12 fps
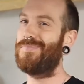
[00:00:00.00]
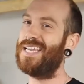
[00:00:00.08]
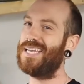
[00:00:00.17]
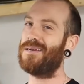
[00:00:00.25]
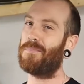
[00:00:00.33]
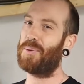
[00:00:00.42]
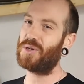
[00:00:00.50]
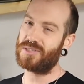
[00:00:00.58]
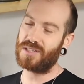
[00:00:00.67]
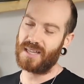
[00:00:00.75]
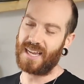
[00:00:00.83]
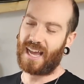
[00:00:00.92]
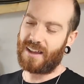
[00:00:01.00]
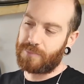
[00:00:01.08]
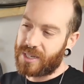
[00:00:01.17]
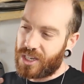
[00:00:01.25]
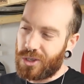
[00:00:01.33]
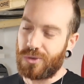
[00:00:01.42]
Me, personally, I've
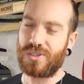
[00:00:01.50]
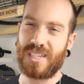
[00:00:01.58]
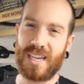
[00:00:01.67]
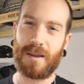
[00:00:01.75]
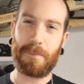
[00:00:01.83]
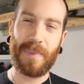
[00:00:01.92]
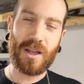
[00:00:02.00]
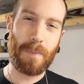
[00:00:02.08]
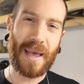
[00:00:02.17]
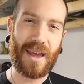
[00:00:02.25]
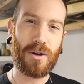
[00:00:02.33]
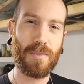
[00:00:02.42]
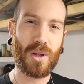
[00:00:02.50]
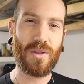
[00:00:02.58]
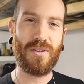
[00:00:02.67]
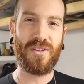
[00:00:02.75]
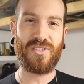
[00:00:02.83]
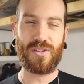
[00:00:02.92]
been using male pattern
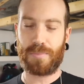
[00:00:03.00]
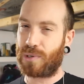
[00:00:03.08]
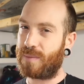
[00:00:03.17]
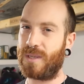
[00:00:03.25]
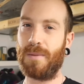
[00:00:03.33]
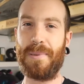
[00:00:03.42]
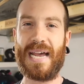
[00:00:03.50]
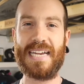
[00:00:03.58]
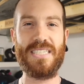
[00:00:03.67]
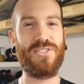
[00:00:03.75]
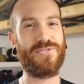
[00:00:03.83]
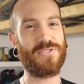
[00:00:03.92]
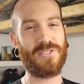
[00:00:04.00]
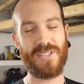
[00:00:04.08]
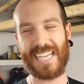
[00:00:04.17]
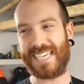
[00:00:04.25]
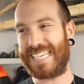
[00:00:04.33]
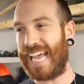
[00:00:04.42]
baldness, the premium package, for
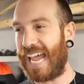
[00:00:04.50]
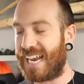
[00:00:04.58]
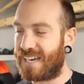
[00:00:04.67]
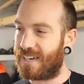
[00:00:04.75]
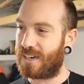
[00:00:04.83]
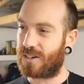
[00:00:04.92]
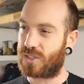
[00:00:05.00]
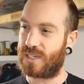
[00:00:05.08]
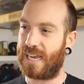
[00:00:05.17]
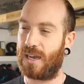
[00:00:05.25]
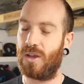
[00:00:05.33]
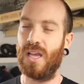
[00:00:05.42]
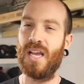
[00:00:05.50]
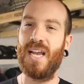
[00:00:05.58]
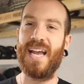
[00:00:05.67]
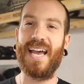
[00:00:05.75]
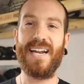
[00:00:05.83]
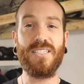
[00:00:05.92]
like 10 years now,
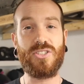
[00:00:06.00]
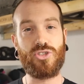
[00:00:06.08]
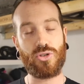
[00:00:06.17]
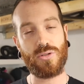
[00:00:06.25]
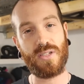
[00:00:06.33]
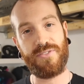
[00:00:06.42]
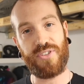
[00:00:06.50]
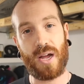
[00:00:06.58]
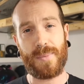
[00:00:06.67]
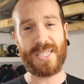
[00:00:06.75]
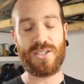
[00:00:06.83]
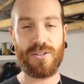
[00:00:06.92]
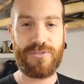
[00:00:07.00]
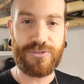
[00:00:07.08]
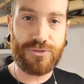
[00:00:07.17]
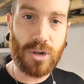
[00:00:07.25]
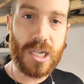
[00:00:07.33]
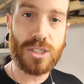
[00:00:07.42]
and I certainly find myself
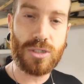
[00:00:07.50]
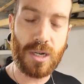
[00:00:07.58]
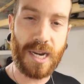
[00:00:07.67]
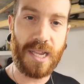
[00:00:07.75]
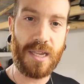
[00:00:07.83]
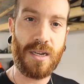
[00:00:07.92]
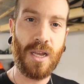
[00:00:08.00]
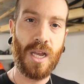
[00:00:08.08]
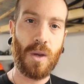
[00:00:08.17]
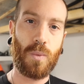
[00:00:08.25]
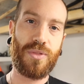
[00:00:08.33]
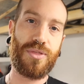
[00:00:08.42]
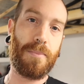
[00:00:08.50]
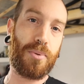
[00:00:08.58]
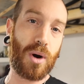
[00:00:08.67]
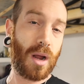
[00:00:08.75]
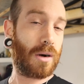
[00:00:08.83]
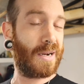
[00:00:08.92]
frustrated with the
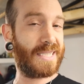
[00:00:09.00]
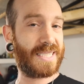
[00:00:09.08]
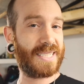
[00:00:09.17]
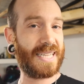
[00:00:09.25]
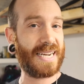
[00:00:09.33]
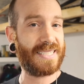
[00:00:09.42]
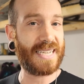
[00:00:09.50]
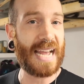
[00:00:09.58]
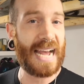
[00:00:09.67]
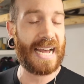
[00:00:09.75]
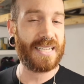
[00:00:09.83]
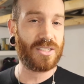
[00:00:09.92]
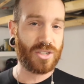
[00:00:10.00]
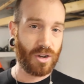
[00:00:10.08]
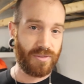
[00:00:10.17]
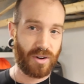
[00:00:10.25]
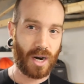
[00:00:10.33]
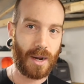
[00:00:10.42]
progress that it's at so far.